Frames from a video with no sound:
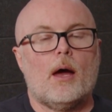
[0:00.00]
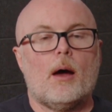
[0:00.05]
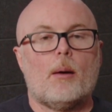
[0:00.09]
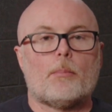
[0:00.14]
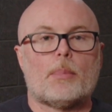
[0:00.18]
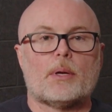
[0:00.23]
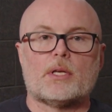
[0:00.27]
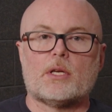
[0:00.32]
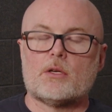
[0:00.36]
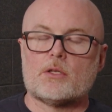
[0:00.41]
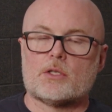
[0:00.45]

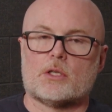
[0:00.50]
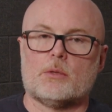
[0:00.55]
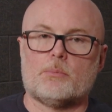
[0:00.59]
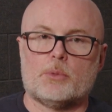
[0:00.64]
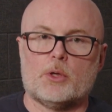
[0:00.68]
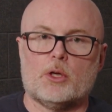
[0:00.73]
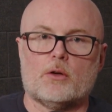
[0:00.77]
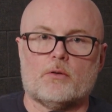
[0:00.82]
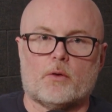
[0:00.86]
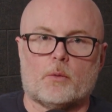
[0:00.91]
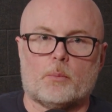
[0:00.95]
But here's the
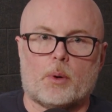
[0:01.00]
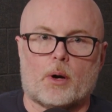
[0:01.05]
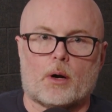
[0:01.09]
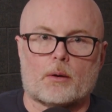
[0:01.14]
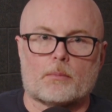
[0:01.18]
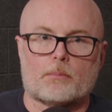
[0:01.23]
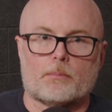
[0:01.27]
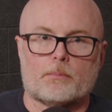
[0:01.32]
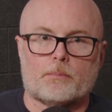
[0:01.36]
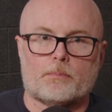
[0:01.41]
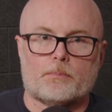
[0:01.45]
beautiful part,
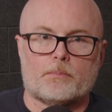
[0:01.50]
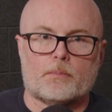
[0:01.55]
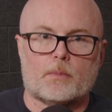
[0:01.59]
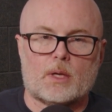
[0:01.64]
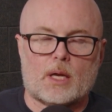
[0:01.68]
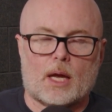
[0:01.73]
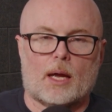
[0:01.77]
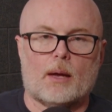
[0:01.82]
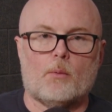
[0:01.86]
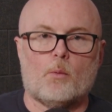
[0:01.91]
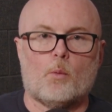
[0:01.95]

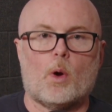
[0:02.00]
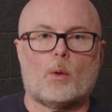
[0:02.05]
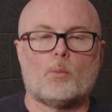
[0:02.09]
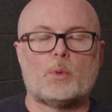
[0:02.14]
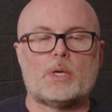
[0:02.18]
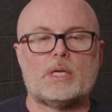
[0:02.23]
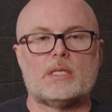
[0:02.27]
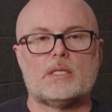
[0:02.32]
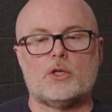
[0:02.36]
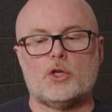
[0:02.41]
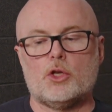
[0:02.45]
okay? When
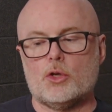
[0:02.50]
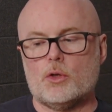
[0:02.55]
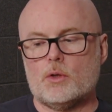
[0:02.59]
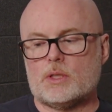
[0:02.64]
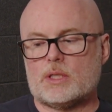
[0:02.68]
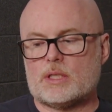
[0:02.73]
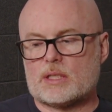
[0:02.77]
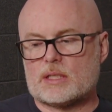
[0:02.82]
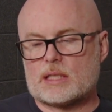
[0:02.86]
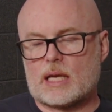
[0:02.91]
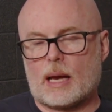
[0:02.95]
we use
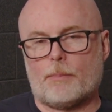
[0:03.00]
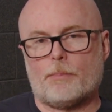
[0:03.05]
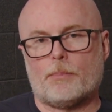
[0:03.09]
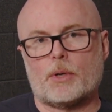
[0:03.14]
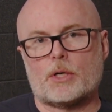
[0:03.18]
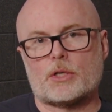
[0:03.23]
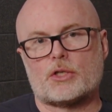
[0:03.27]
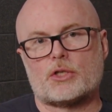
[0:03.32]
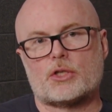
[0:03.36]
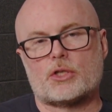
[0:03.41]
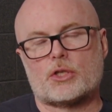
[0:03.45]

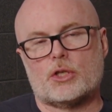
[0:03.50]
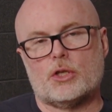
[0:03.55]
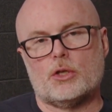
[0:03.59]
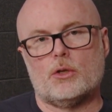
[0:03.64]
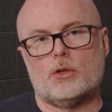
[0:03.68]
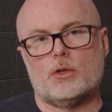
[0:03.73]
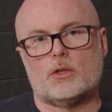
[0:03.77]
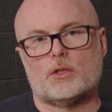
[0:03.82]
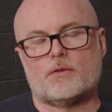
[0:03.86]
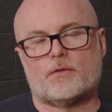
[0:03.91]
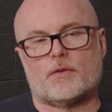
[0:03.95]
separate
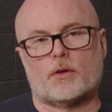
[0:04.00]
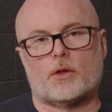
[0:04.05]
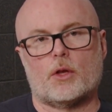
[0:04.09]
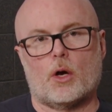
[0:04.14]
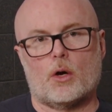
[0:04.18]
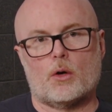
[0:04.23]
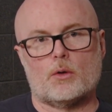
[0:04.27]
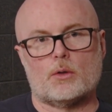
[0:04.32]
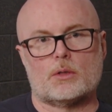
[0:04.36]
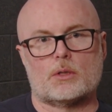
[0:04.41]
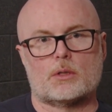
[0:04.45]
SKUs for
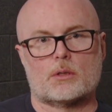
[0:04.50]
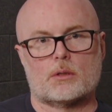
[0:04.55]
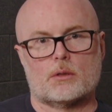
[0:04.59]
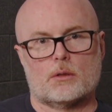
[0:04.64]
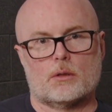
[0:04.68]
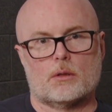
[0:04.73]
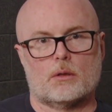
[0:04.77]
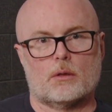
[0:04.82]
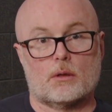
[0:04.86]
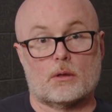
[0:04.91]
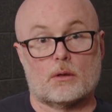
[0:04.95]
those
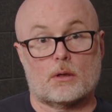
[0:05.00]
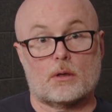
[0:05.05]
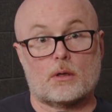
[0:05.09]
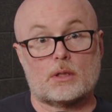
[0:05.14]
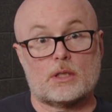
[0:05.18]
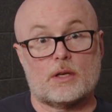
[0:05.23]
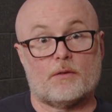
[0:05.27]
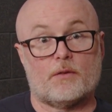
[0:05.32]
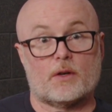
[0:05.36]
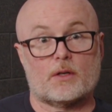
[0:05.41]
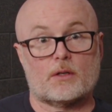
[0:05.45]

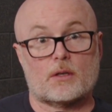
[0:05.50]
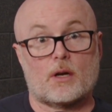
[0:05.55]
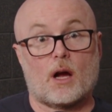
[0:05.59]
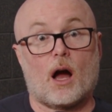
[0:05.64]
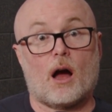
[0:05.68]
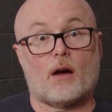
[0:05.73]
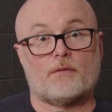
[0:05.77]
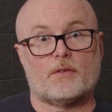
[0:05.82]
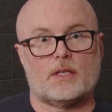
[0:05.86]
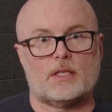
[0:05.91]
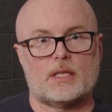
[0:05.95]
different
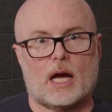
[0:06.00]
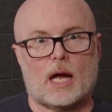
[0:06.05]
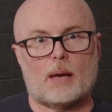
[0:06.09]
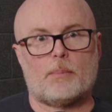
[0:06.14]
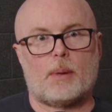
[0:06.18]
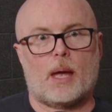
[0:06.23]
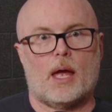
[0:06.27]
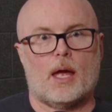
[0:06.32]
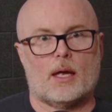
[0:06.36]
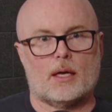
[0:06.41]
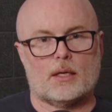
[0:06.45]
coffee type
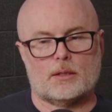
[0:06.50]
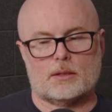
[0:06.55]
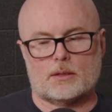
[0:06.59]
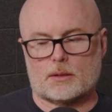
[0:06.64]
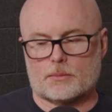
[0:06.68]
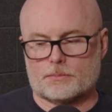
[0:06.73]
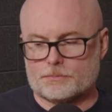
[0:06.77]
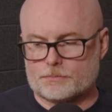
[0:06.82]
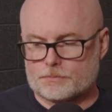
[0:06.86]
A's,